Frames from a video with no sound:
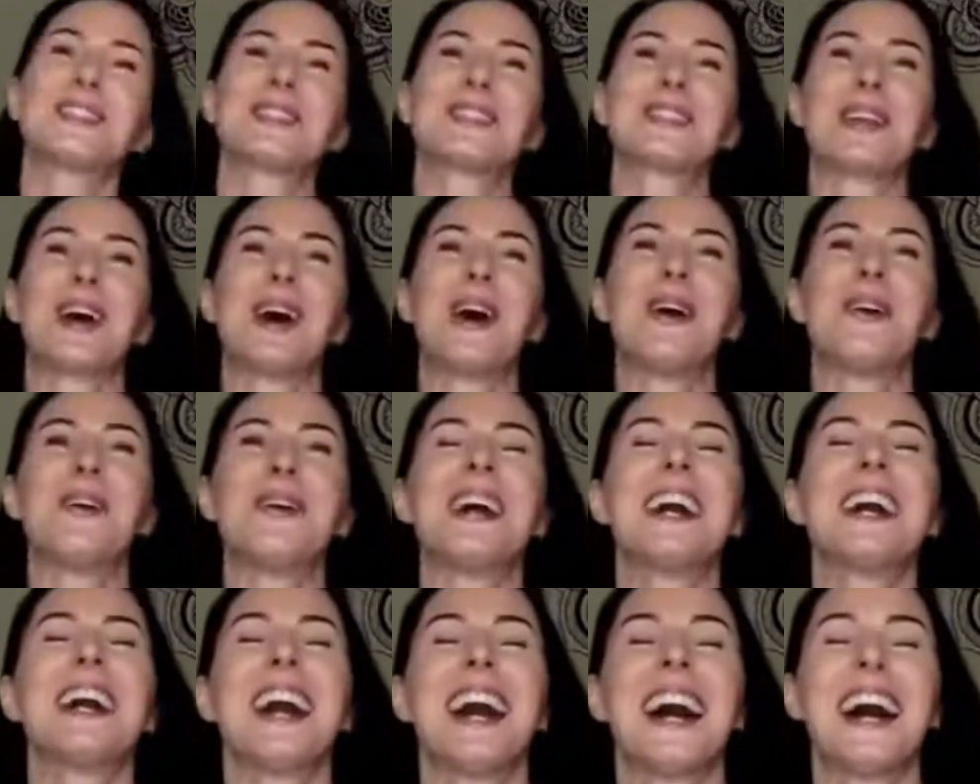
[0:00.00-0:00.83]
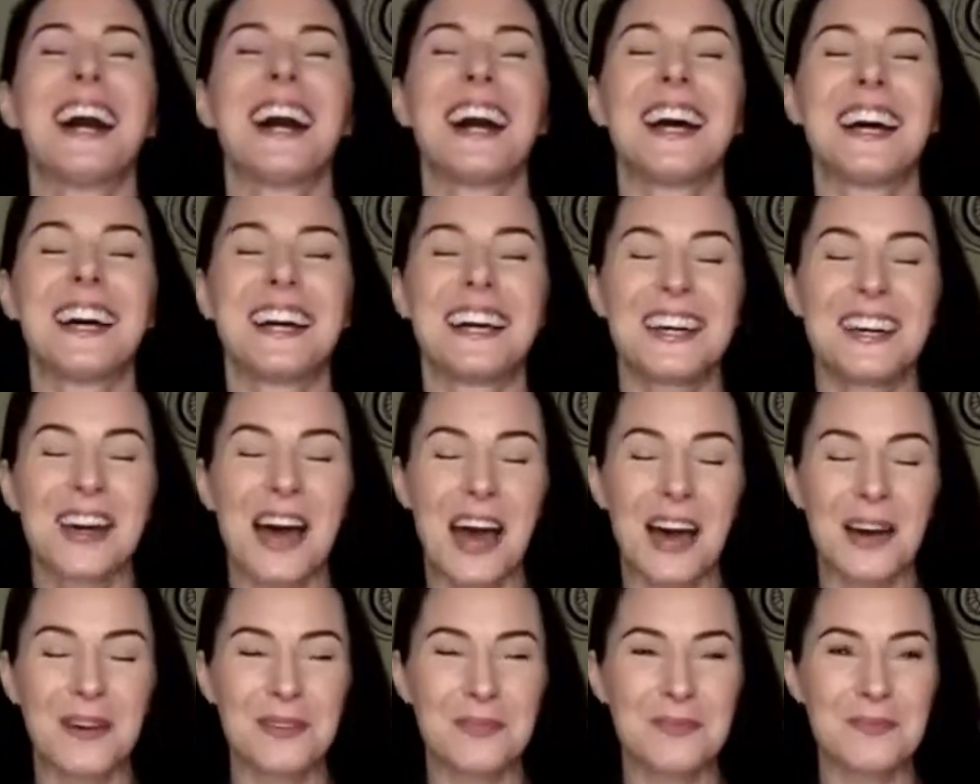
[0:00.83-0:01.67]
So
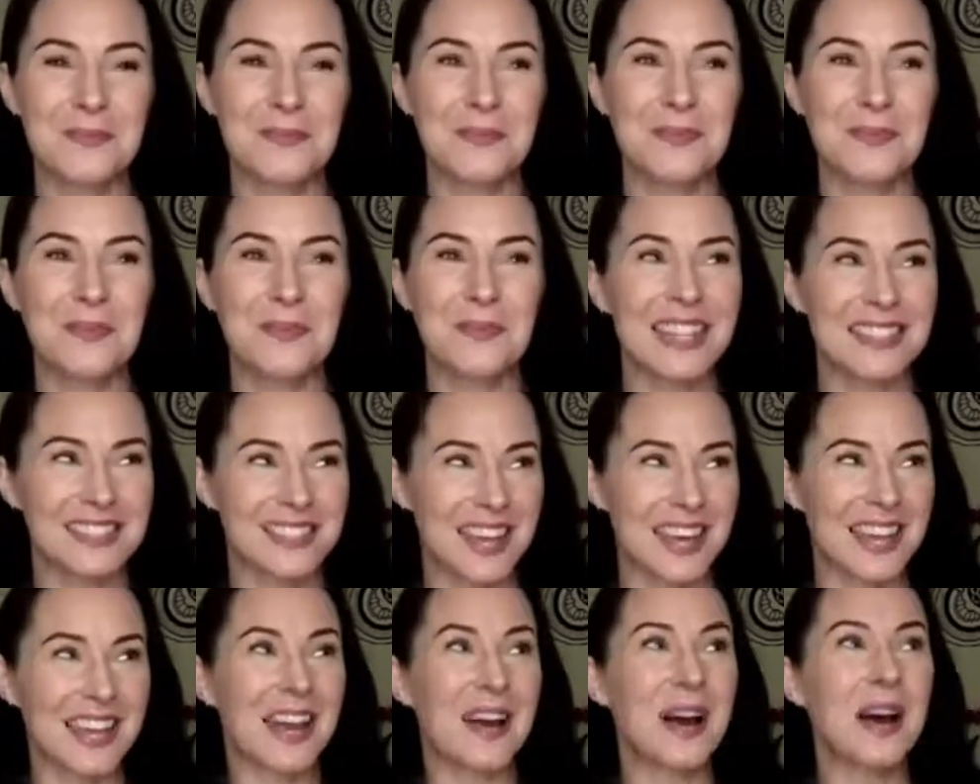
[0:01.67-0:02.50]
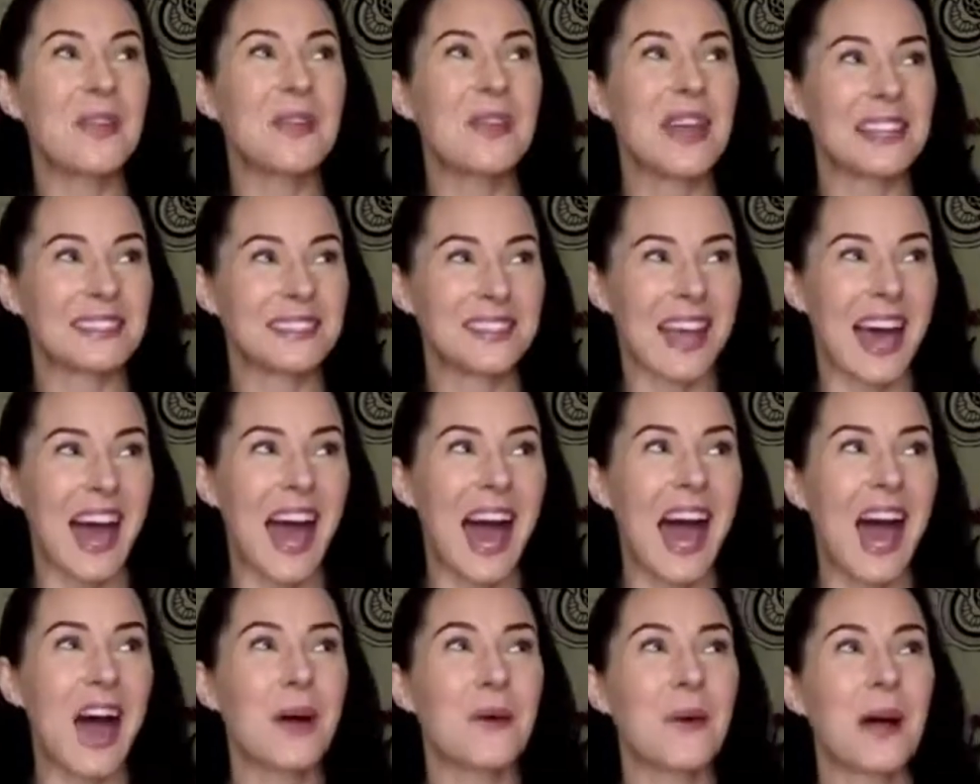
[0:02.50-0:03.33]
that's
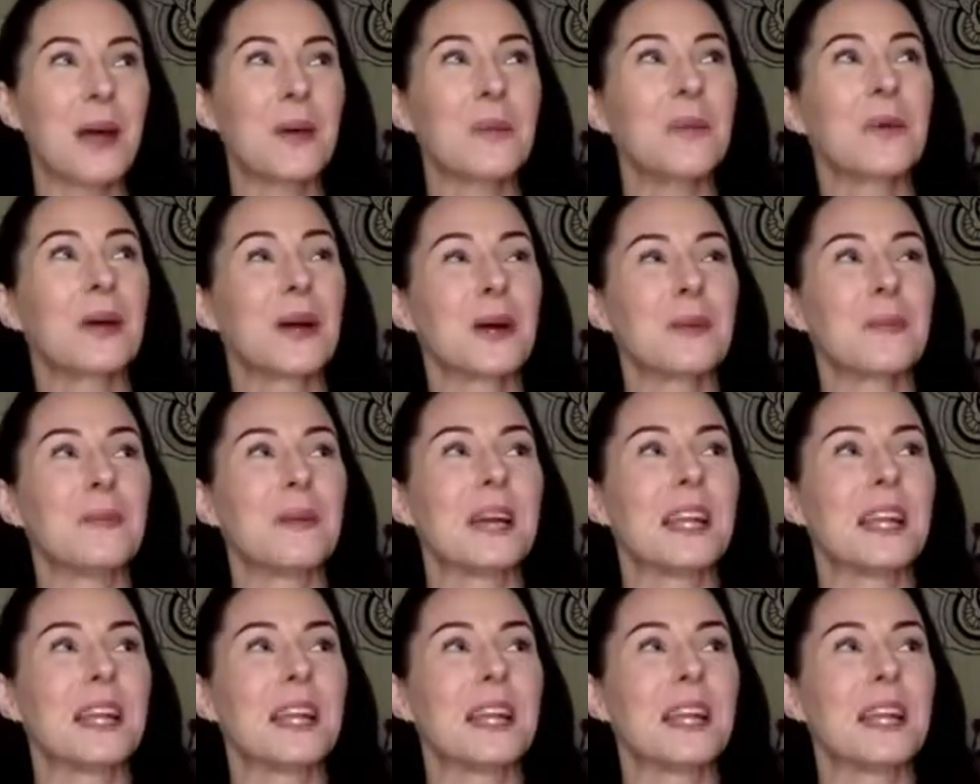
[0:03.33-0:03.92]
how I work.